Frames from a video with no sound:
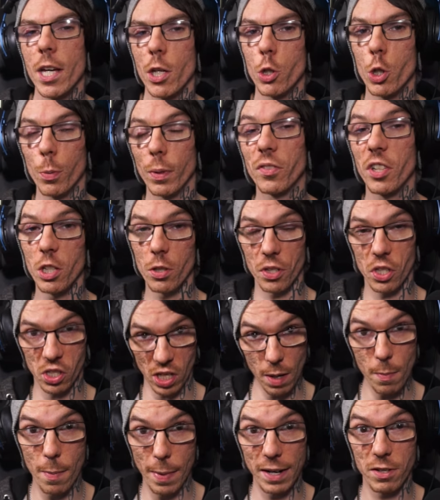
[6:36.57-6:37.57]
you will deal the
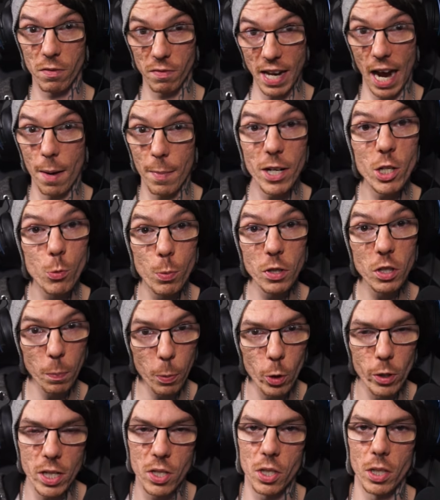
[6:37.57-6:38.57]
same amount of damage with the
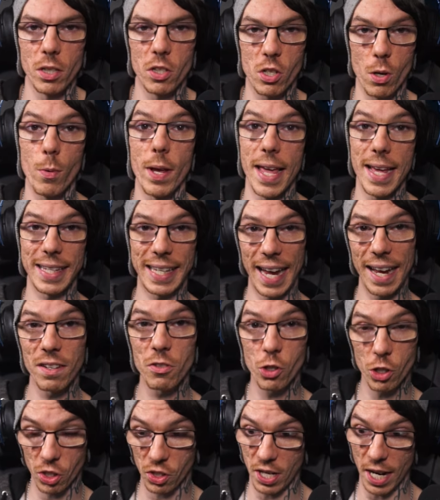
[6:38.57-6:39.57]
poison. So it can
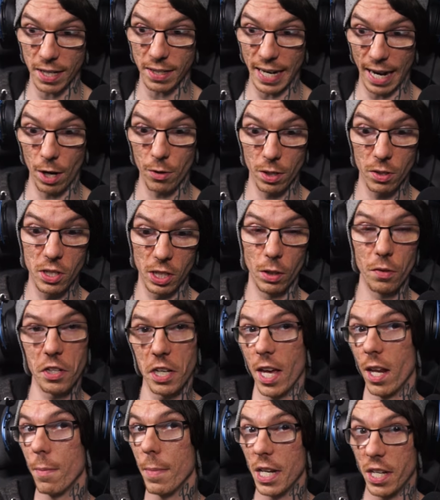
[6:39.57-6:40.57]
just tick down until
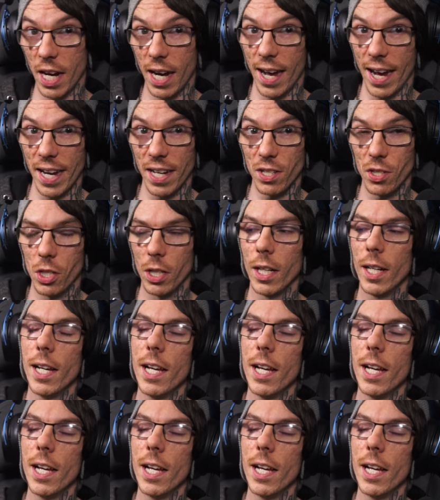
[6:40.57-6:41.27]
the enemy dies.